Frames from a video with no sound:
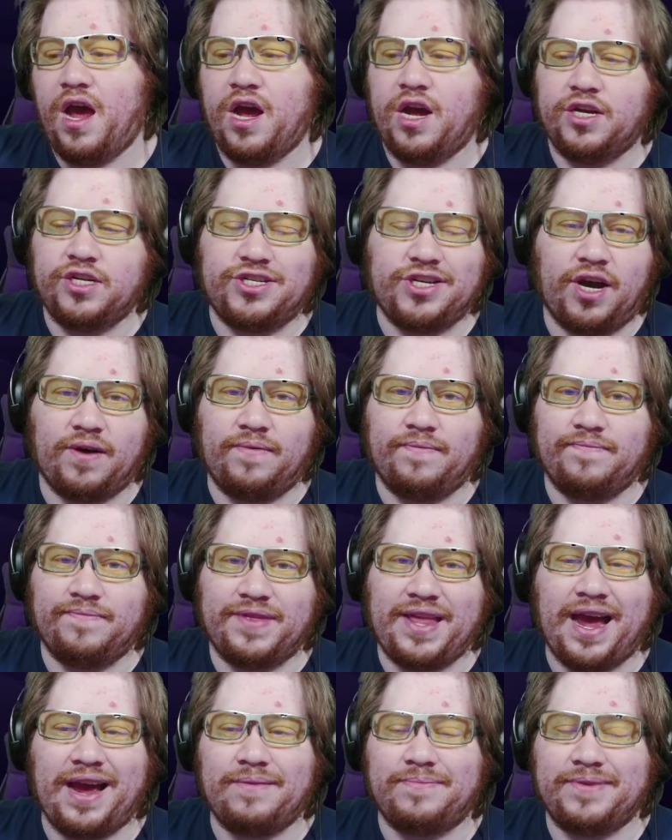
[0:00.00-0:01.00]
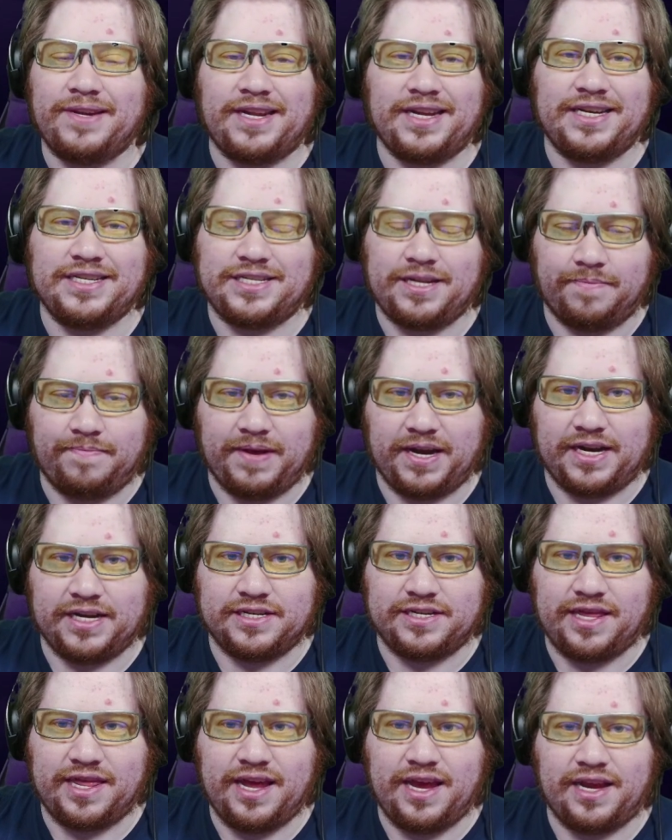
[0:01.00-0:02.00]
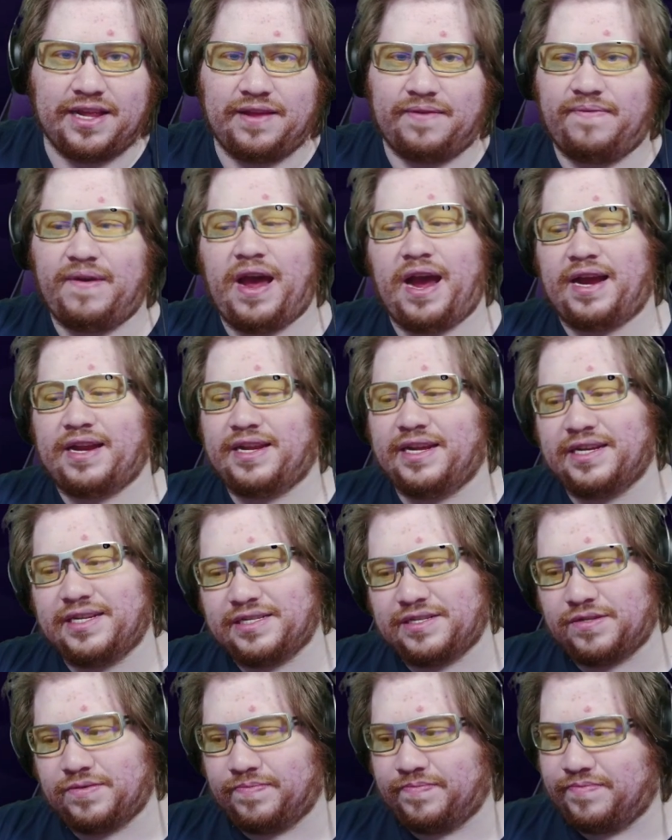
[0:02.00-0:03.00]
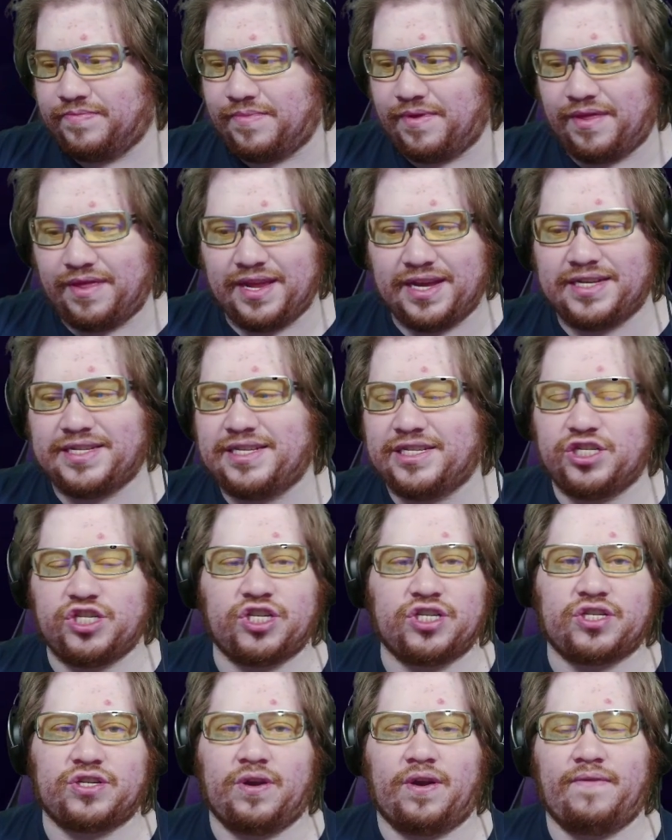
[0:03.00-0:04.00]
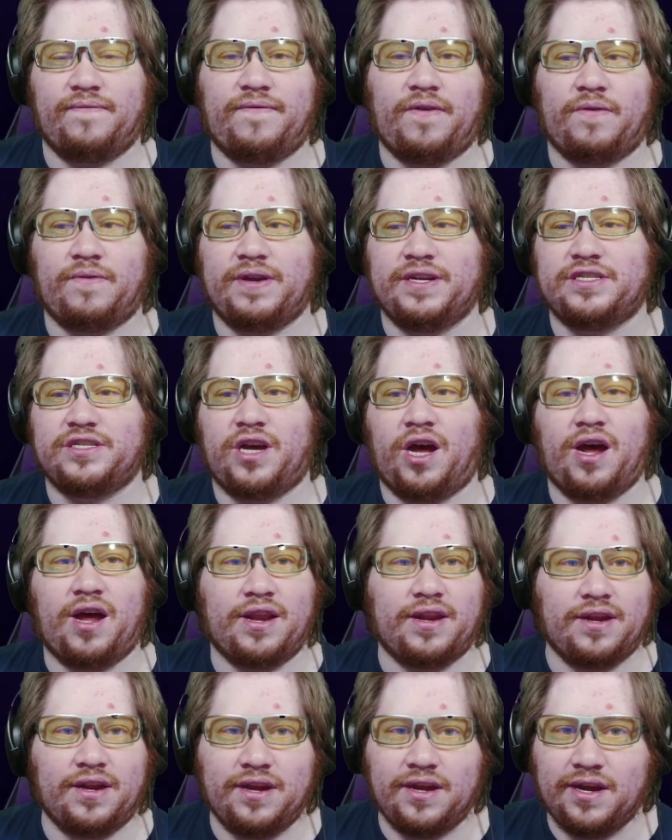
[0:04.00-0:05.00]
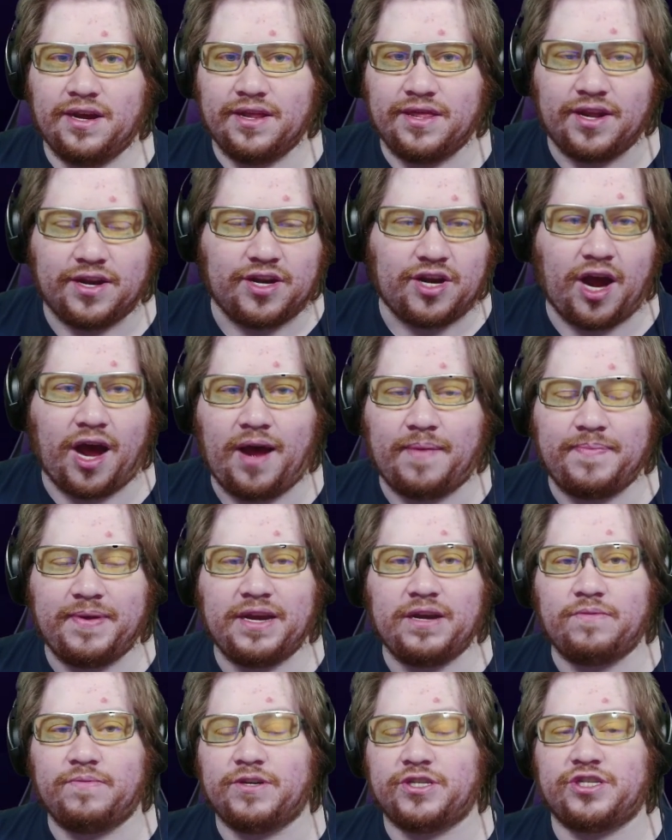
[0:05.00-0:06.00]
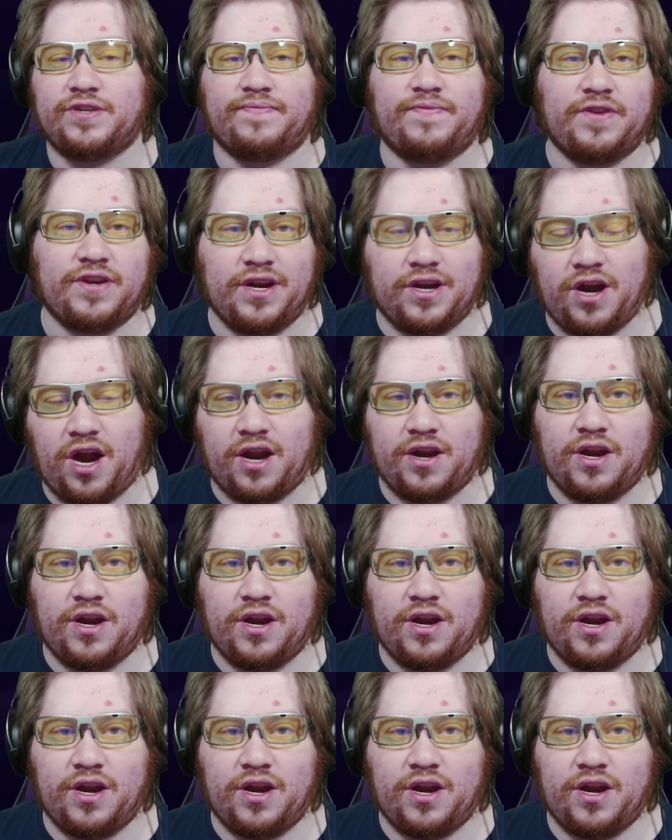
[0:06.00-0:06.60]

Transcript: So that really is the biggest thing. The fact is, this is just going to focus on the topic, which, if you did not